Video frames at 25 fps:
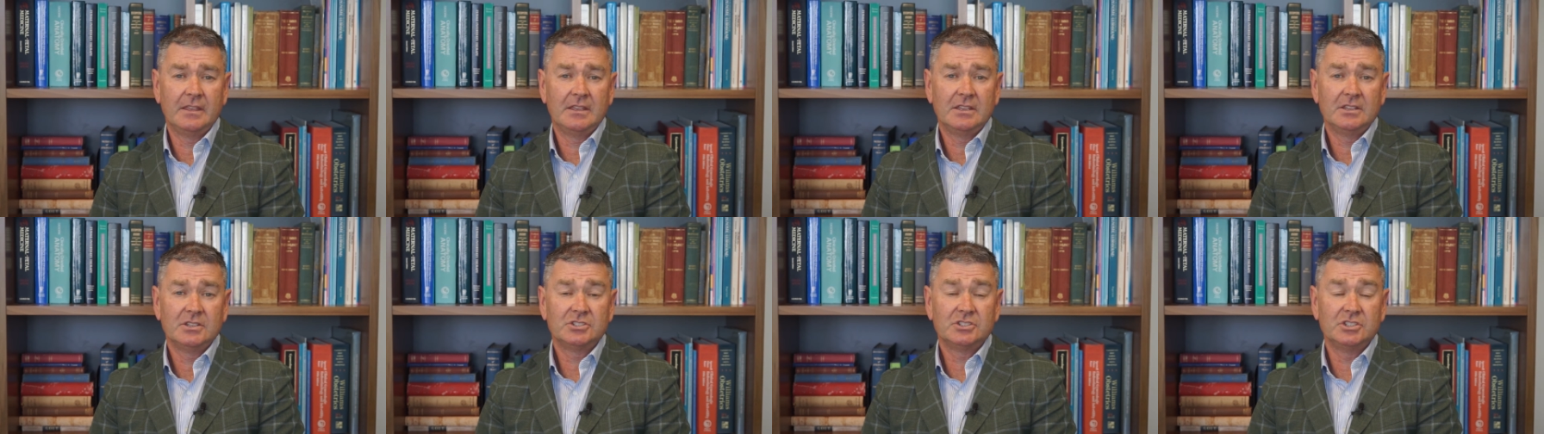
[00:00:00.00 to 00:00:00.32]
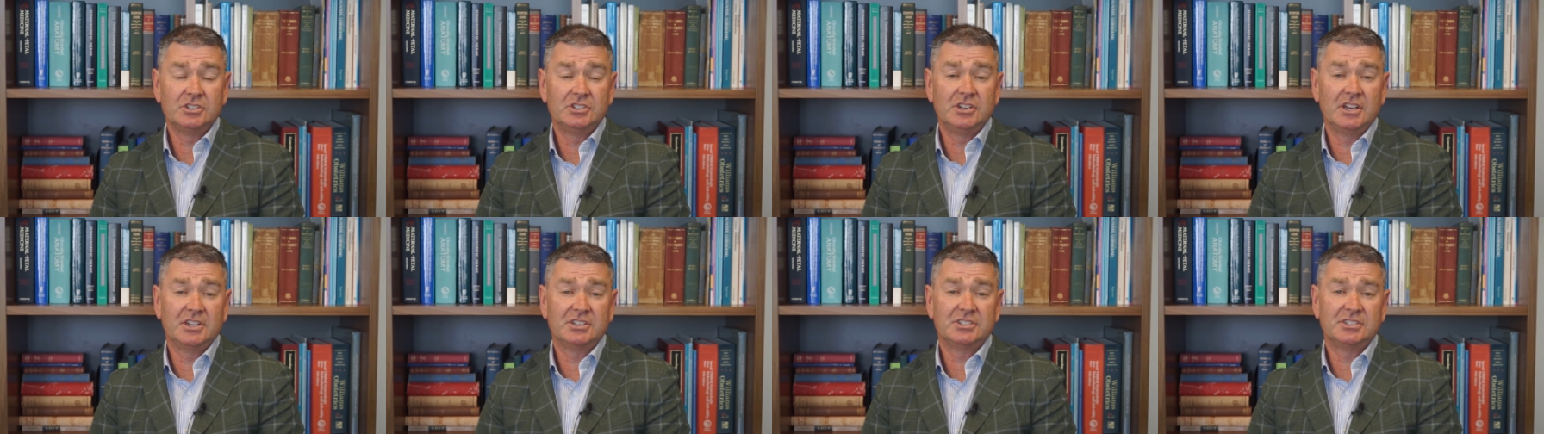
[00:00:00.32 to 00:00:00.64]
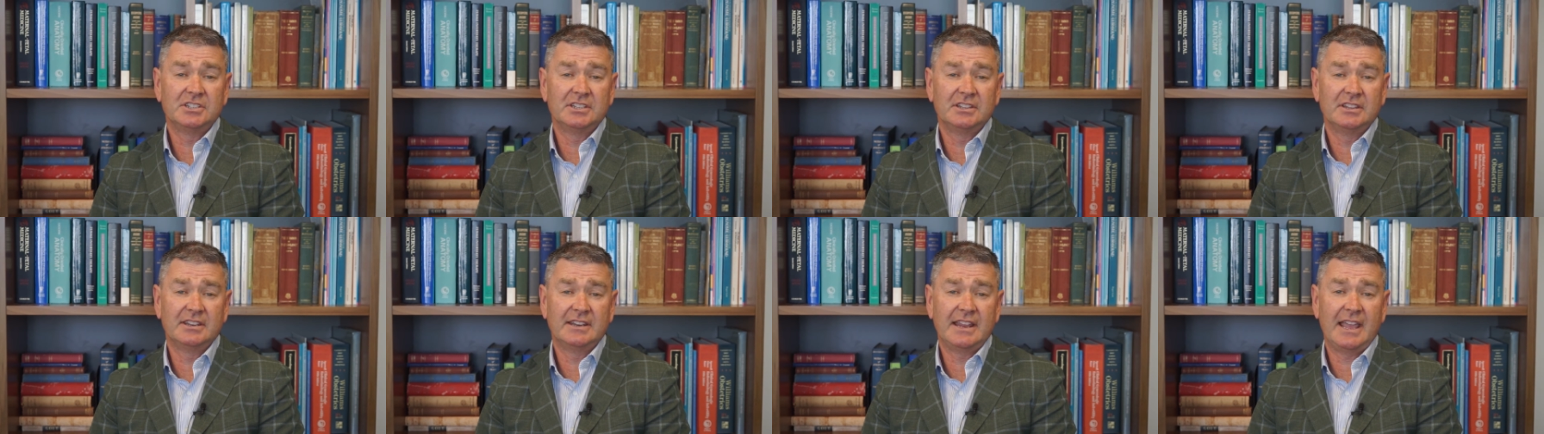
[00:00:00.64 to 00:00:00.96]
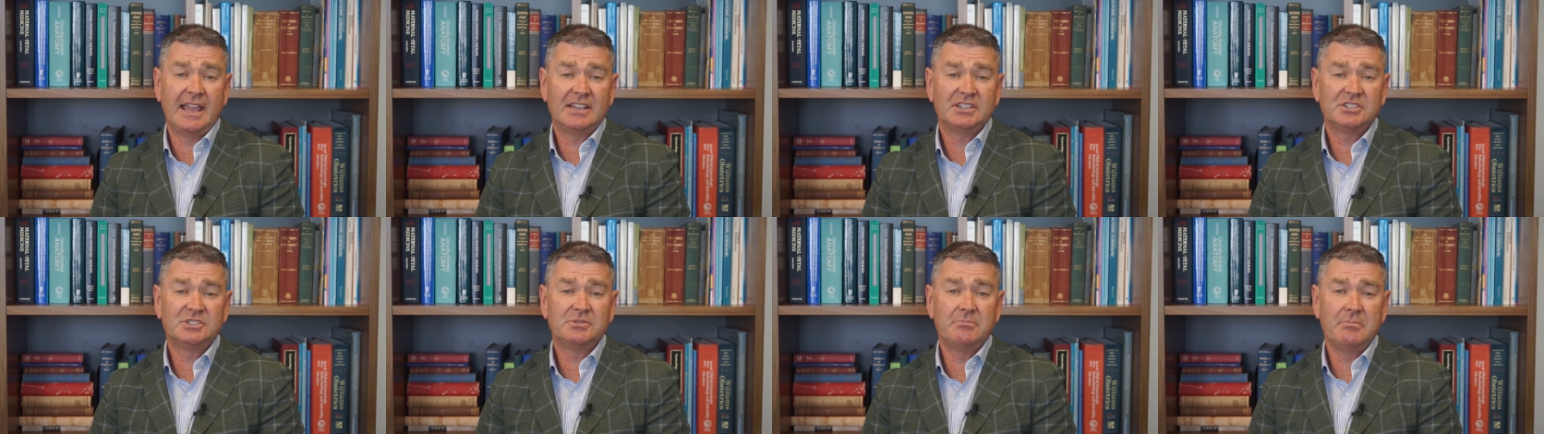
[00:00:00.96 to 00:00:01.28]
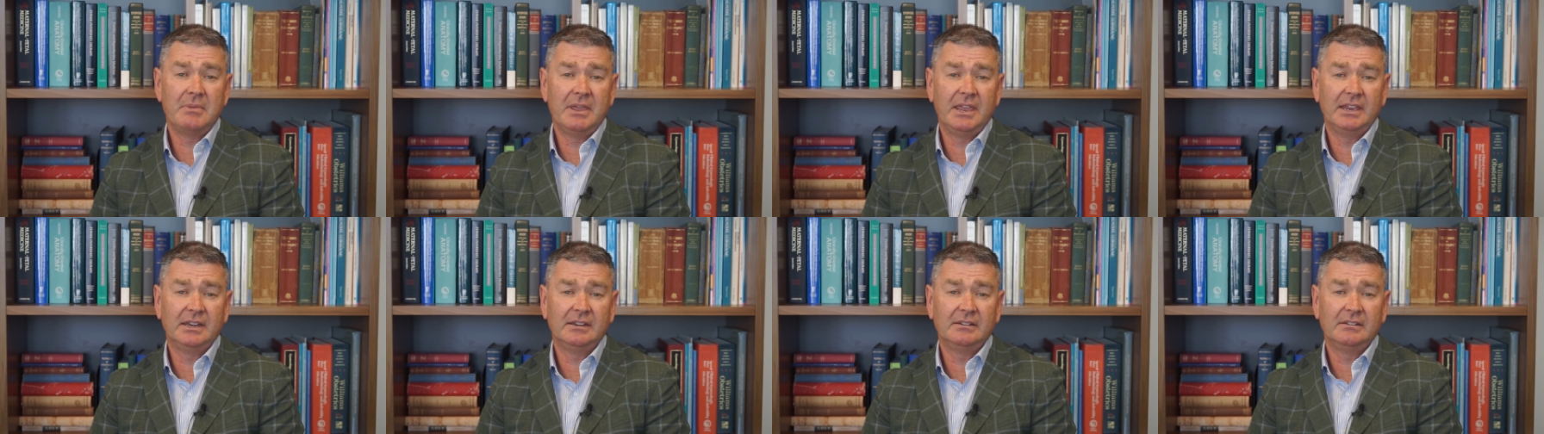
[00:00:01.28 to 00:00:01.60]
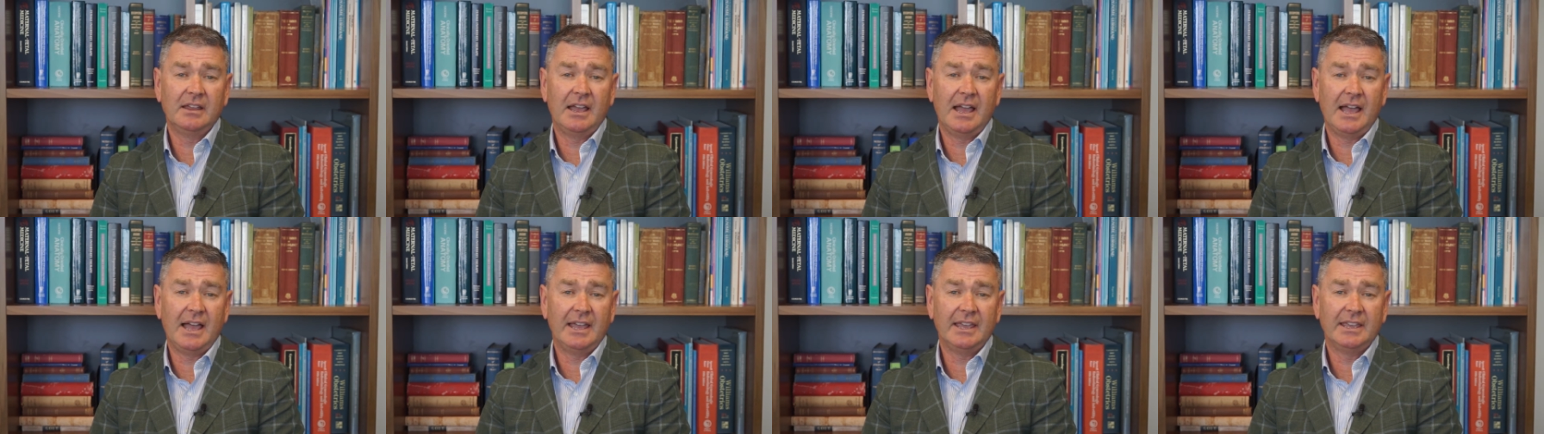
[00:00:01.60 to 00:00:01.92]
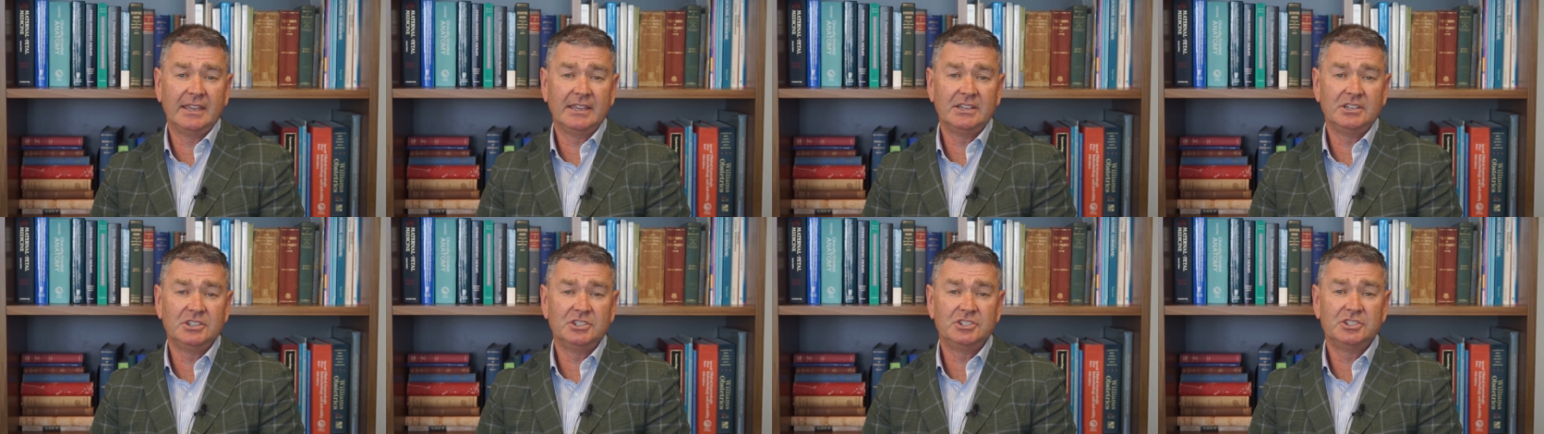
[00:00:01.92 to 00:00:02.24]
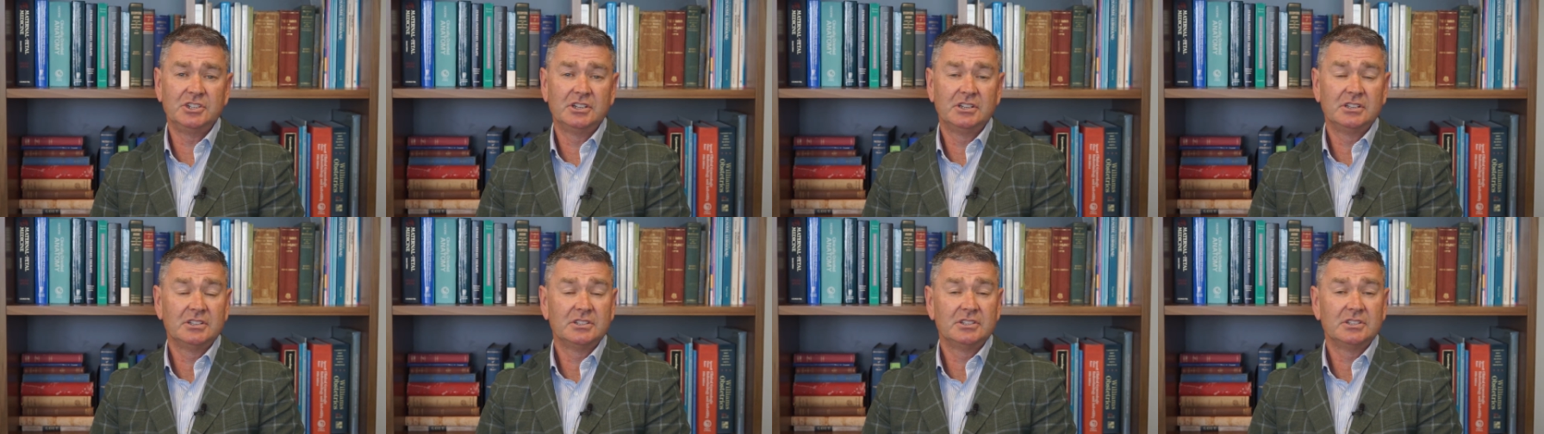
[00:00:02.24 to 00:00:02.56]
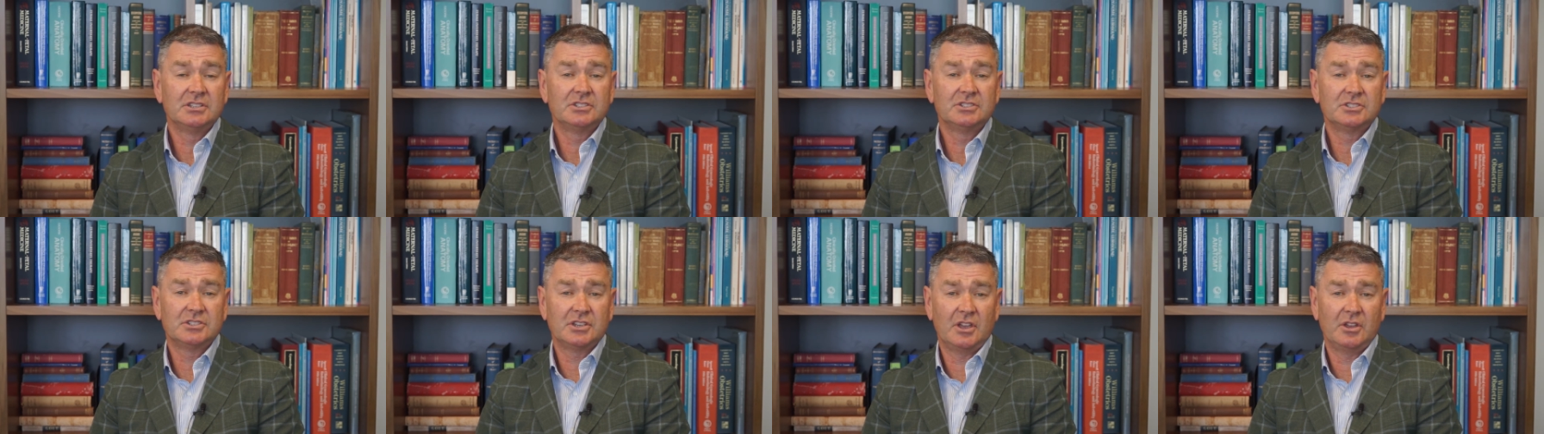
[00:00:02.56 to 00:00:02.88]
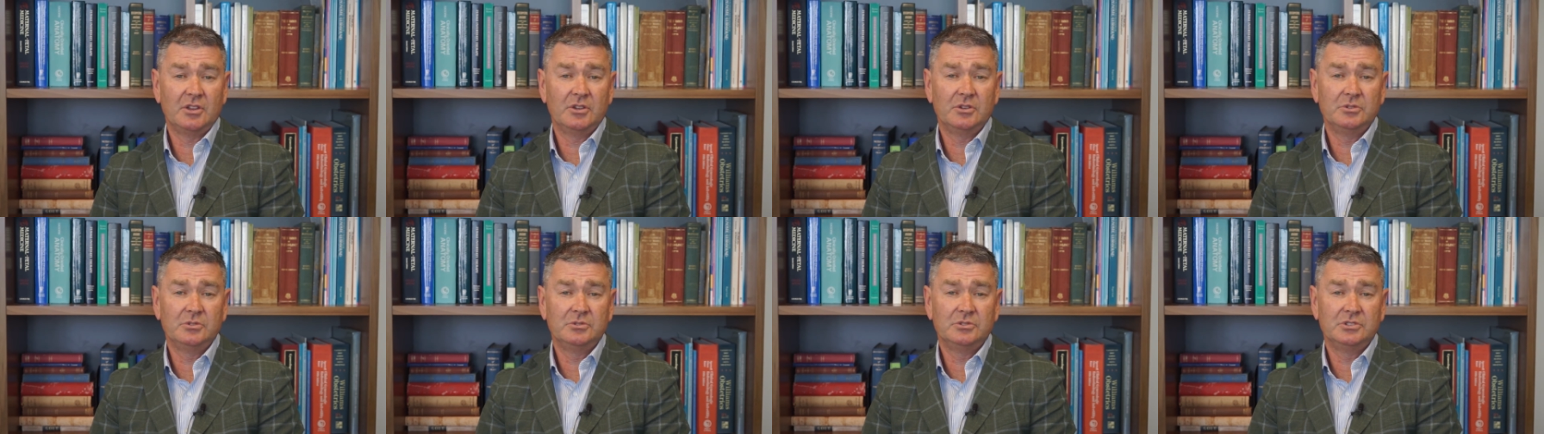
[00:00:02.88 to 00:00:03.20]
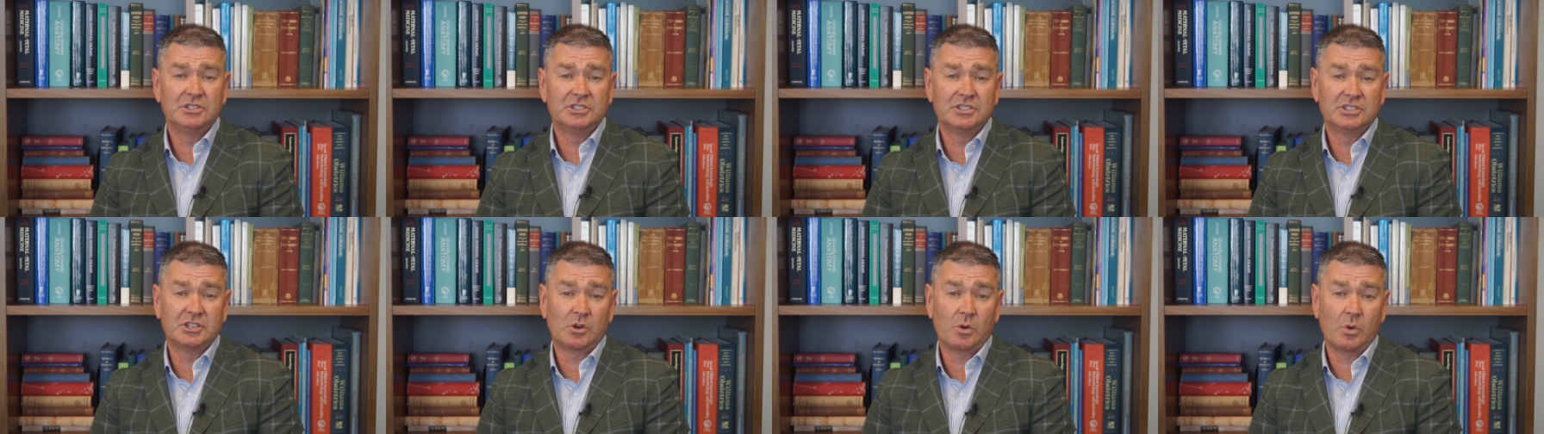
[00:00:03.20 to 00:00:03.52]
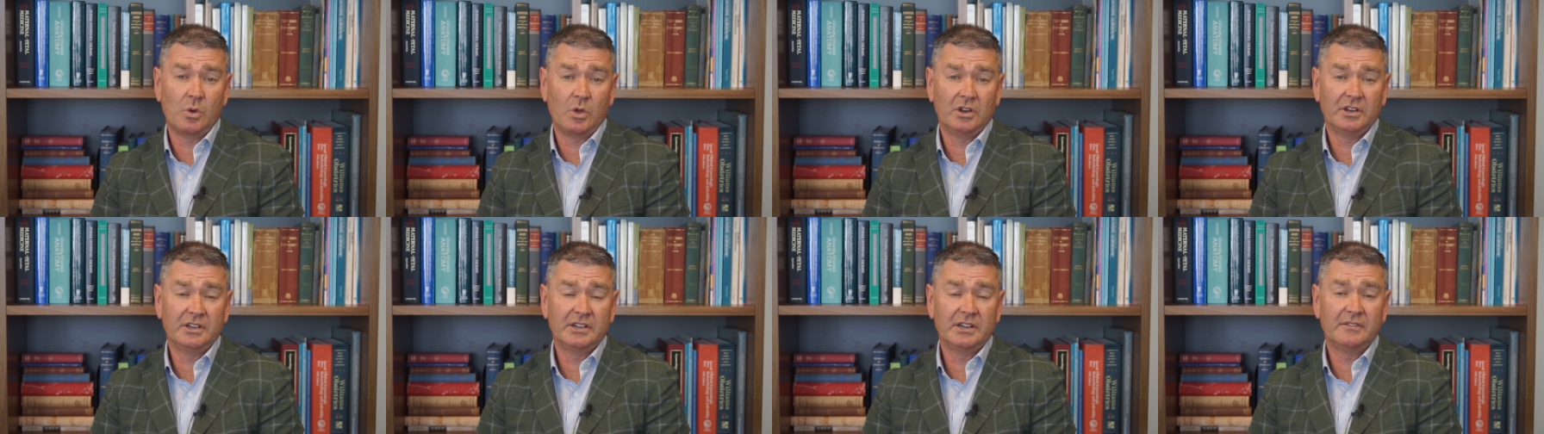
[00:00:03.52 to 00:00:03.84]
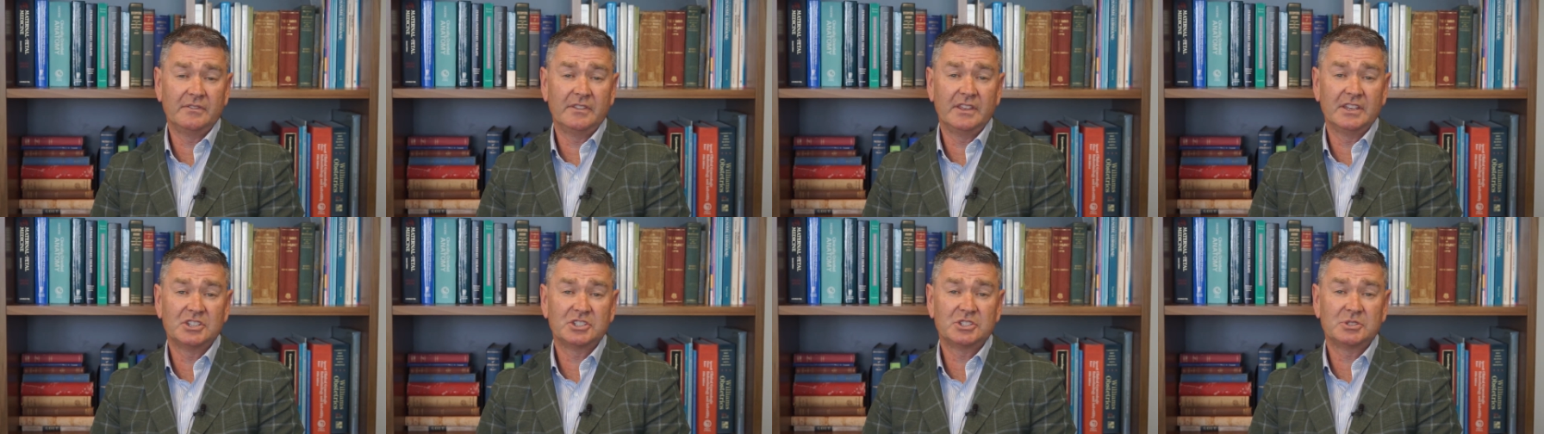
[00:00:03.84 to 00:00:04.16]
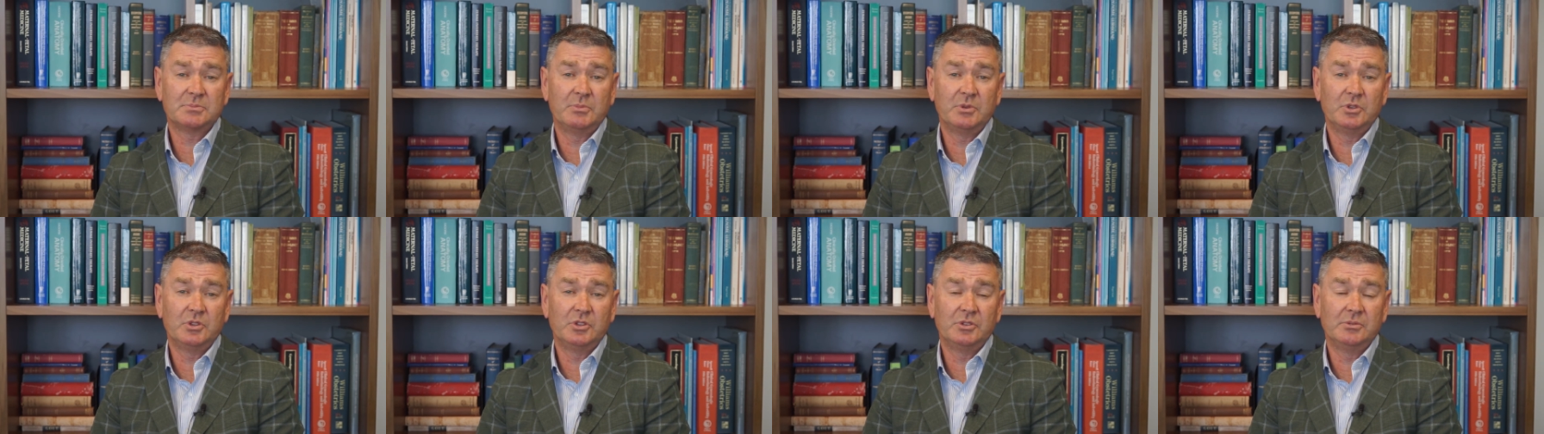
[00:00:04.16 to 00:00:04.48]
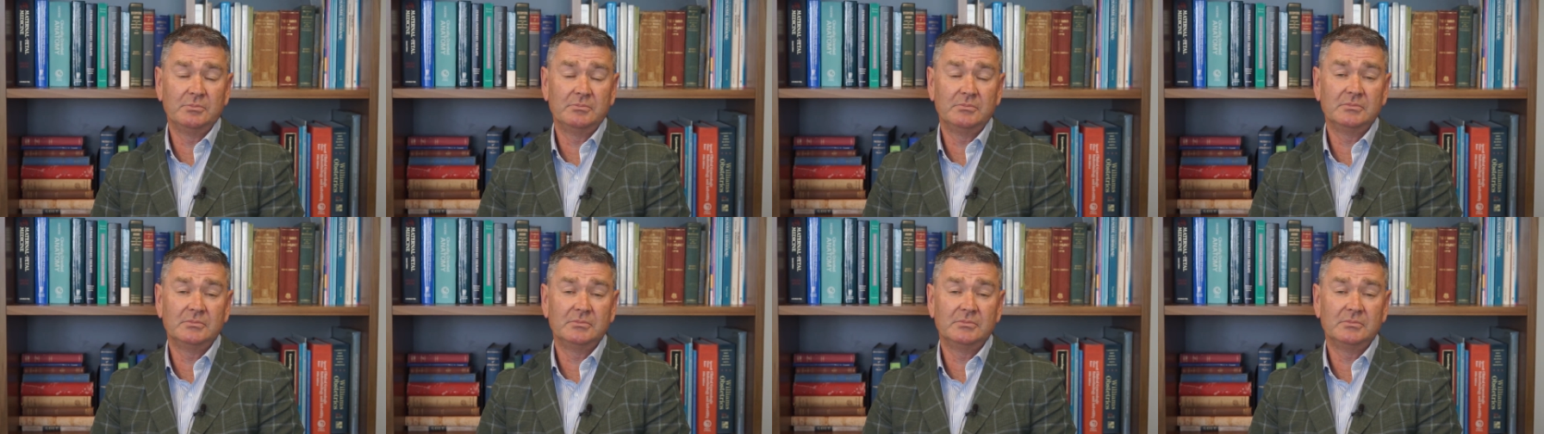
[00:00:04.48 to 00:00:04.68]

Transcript: suggesting that as men age, so does the quality of their sperm